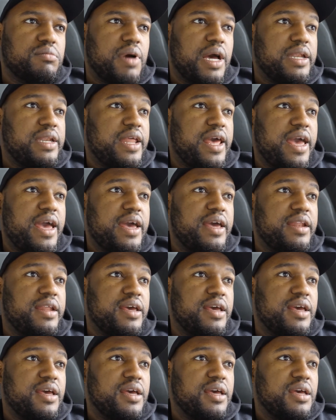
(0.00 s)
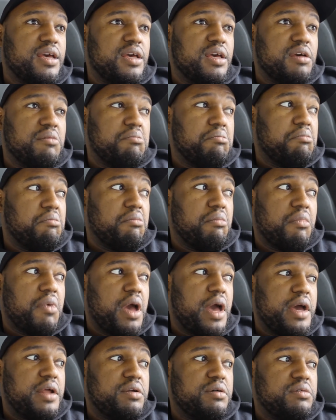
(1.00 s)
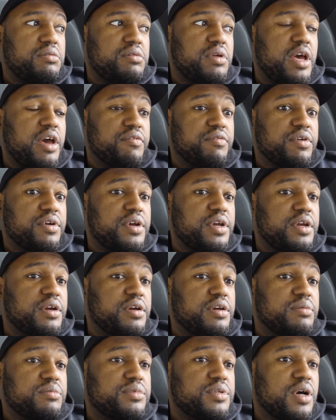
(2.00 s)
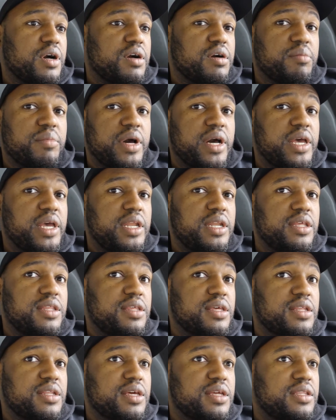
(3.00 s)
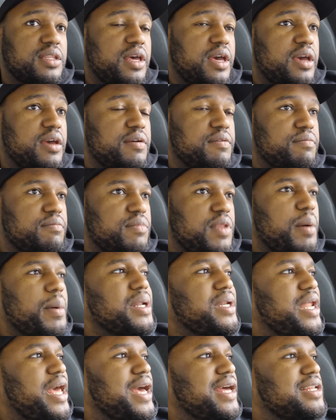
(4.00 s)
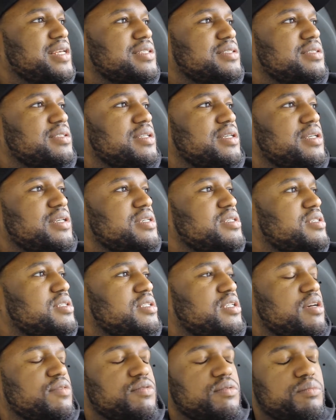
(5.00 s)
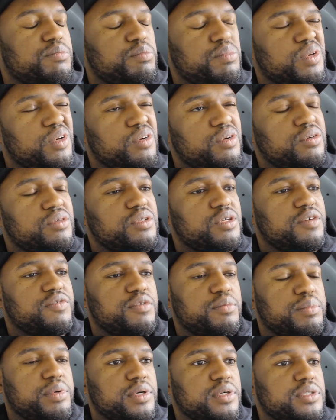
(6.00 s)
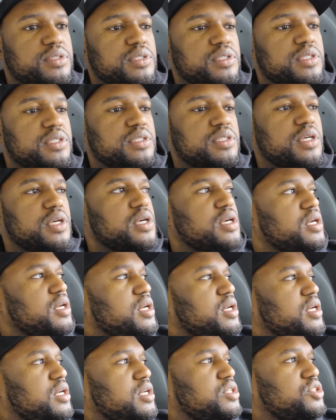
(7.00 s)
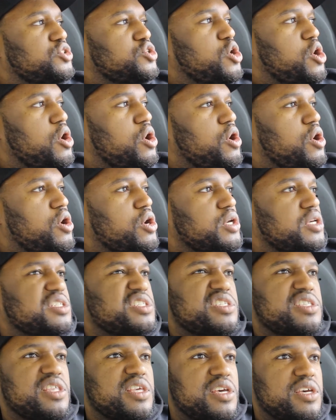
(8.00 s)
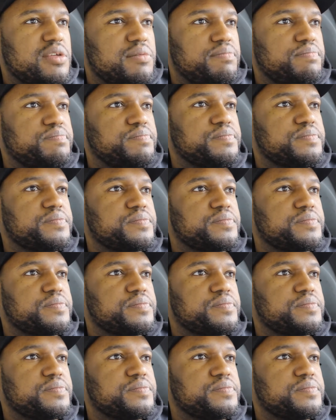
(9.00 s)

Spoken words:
My dad, I don't ever hear him talk about anything like that. Now, my dad he's a different build of a person. He's tall, he's thin.